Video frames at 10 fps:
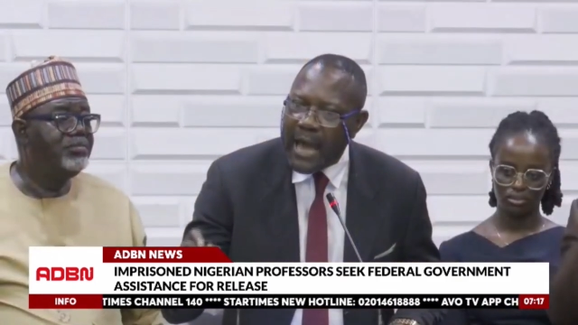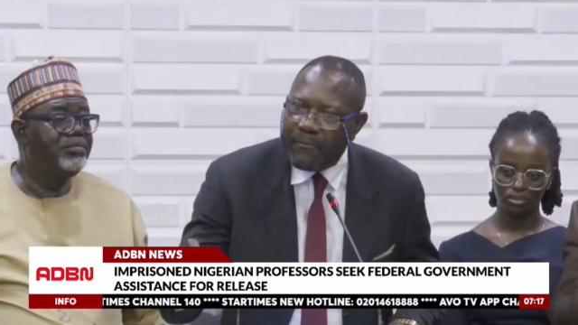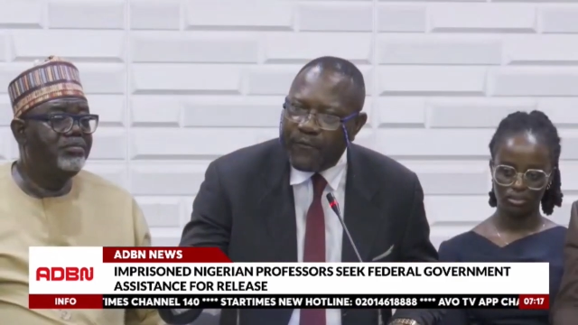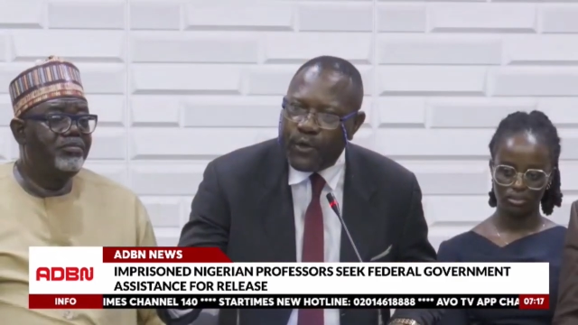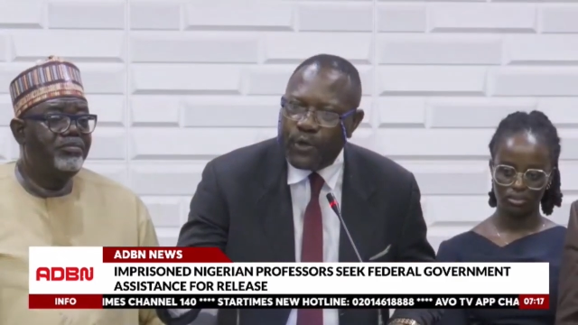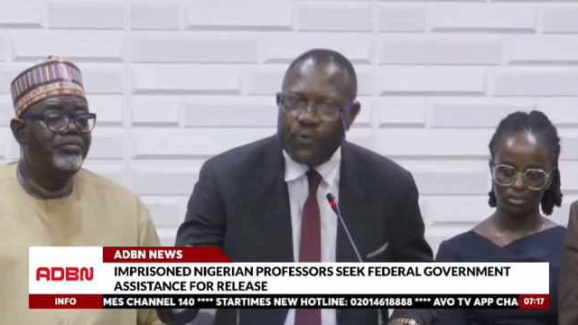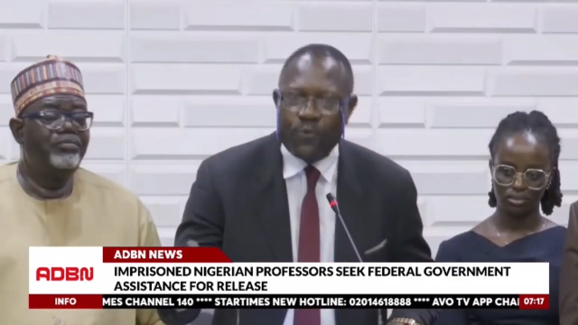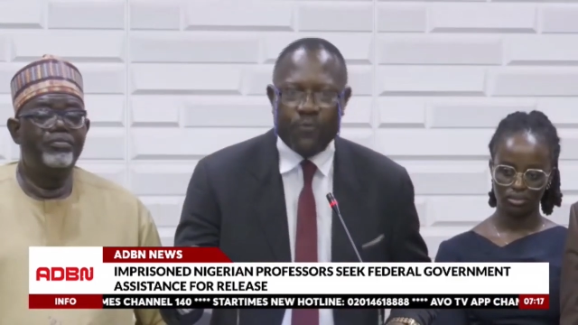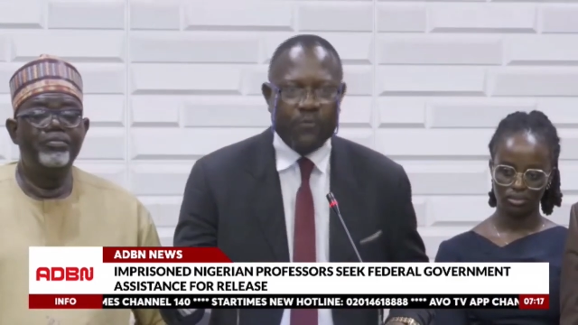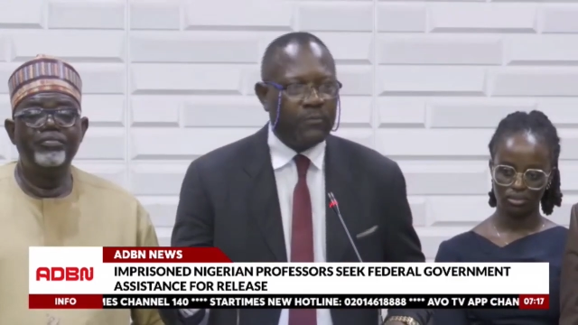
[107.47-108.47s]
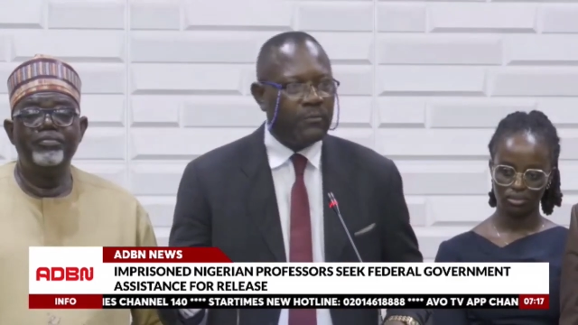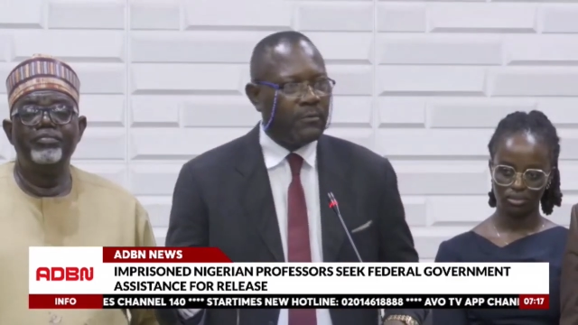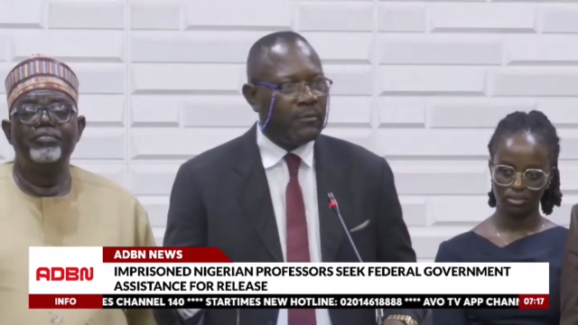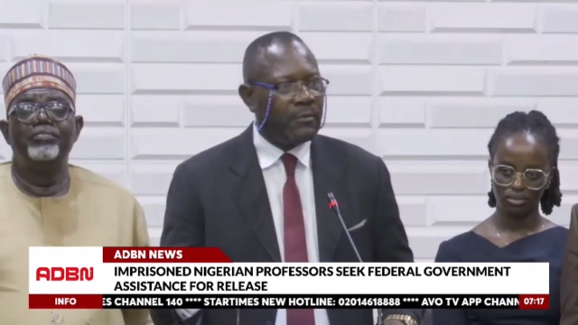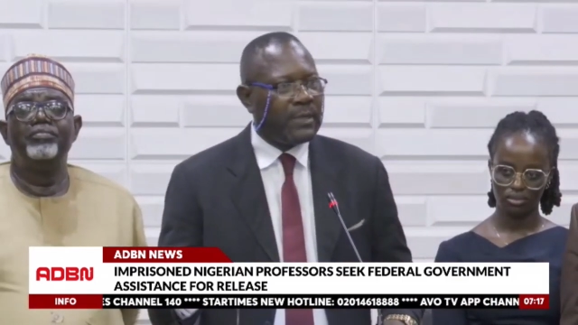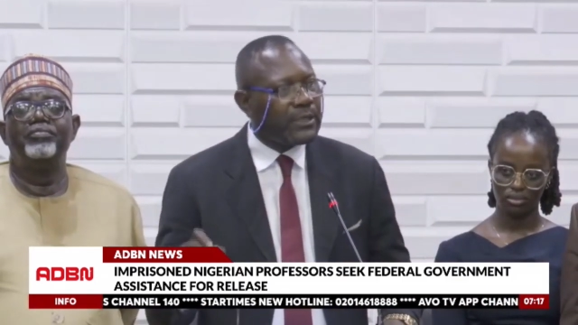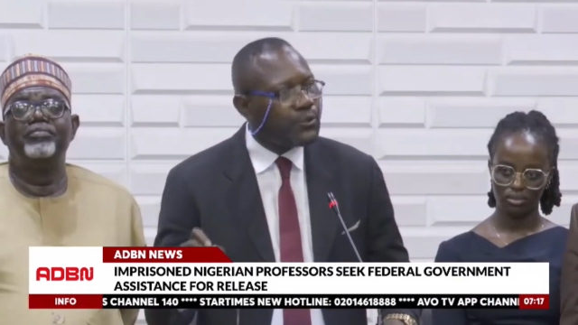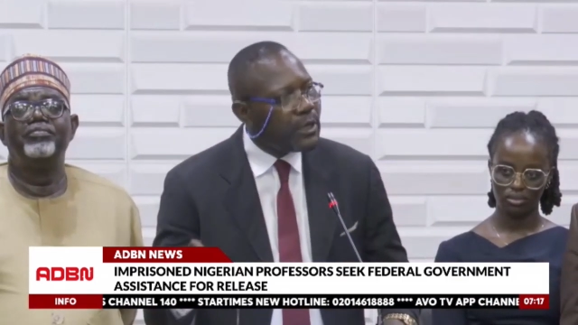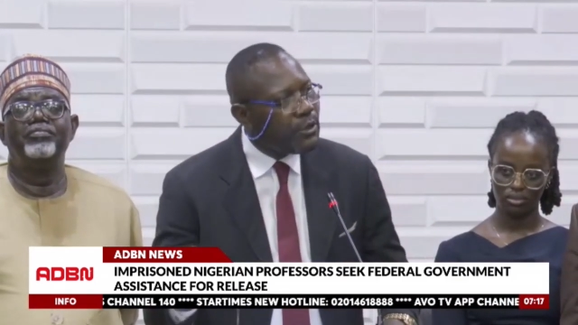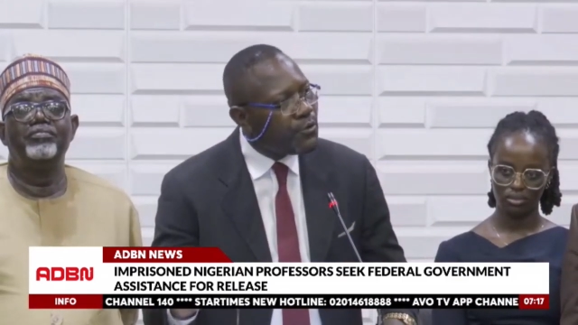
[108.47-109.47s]
Speaker 1: they come for you,
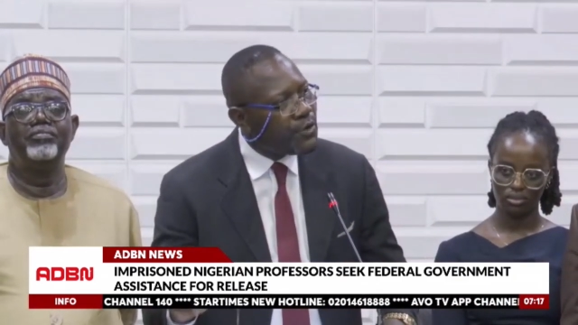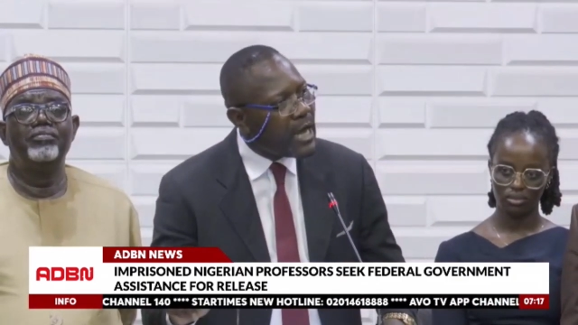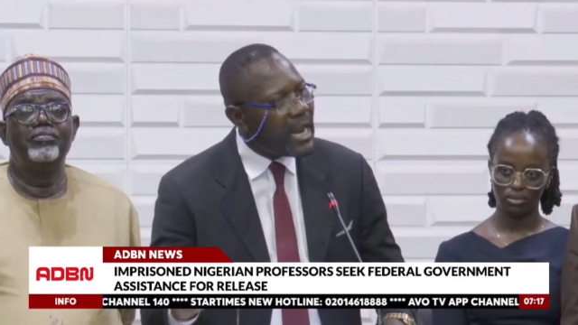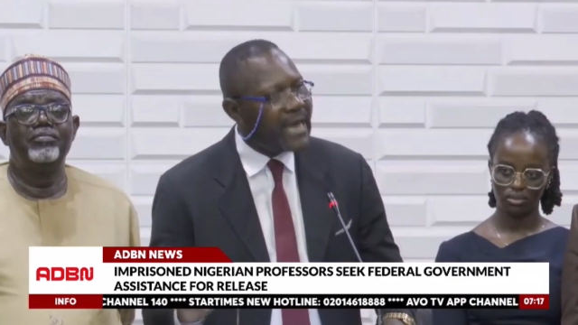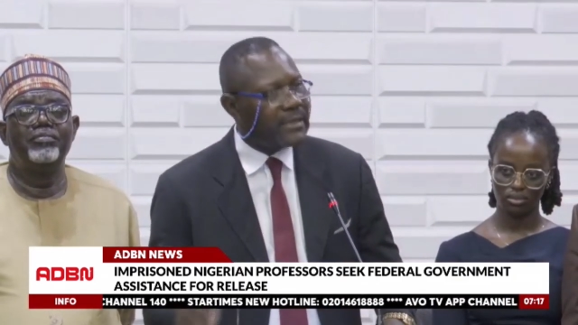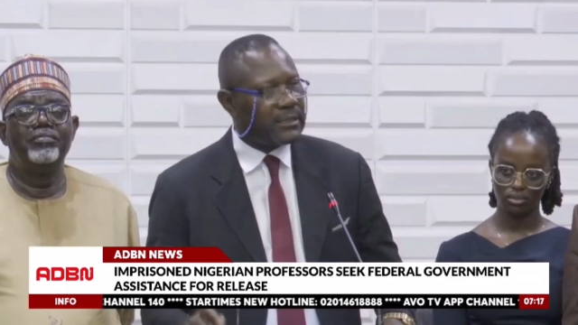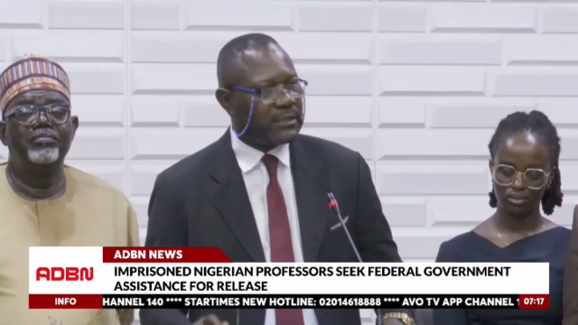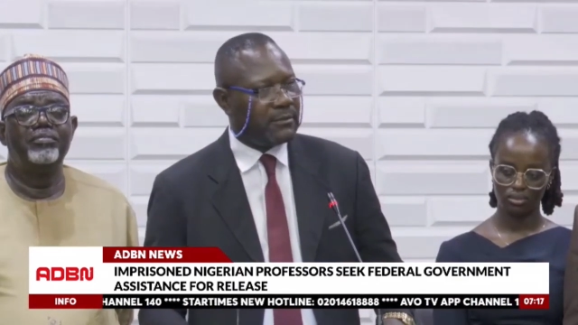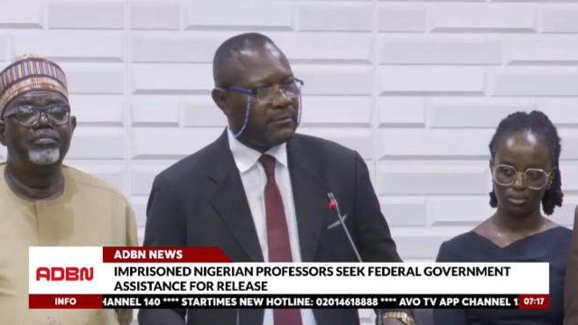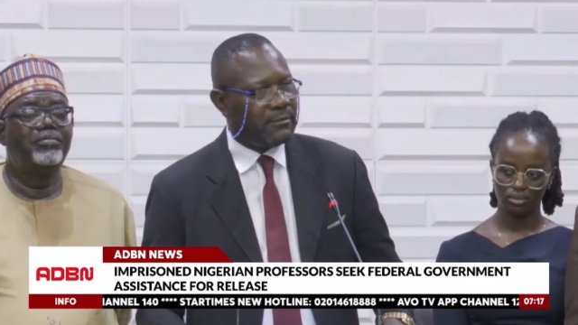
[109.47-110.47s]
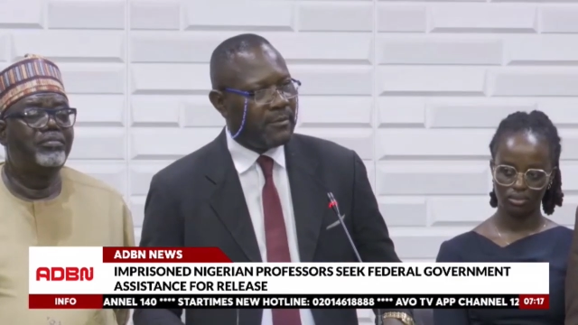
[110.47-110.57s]
that's when you realize